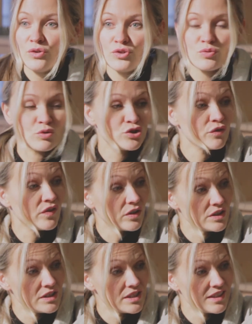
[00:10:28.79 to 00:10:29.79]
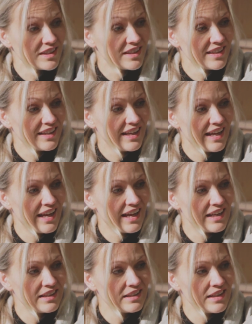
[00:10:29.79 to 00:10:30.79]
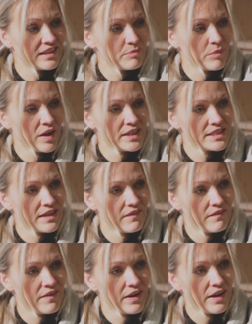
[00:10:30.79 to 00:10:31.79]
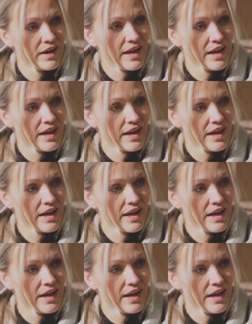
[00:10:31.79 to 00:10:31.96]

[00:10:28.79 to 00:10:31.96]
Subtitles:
use what you've got, and that might have